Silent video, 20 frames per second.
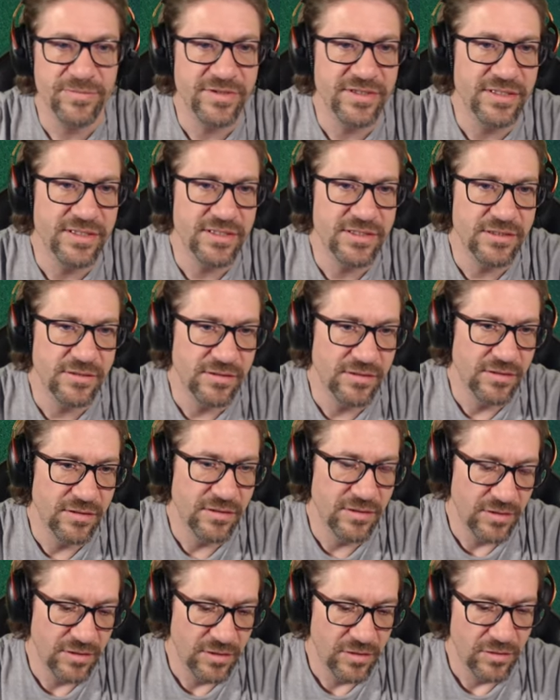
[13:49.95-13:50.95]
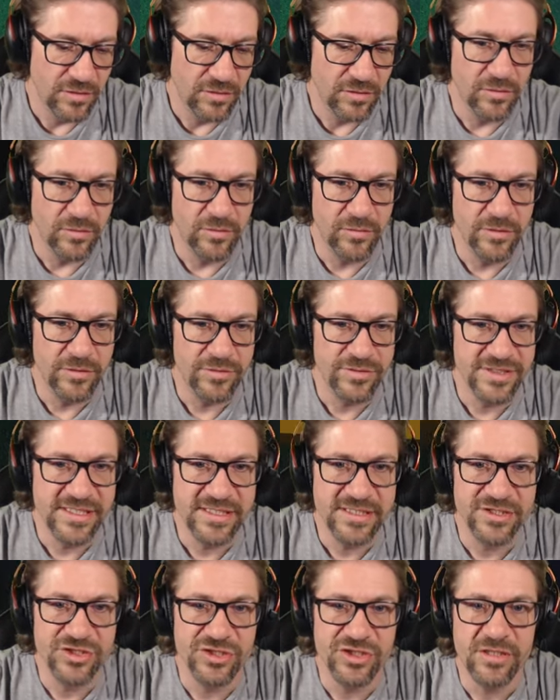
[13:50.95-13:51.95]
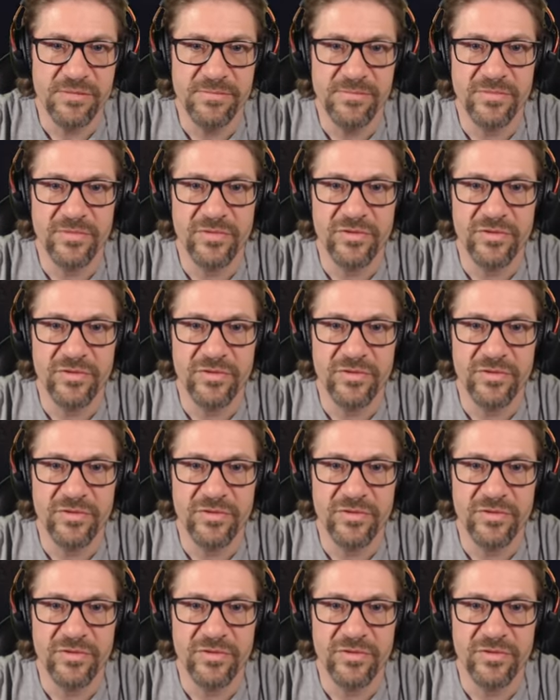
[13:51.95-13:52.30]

in, rotate, jump.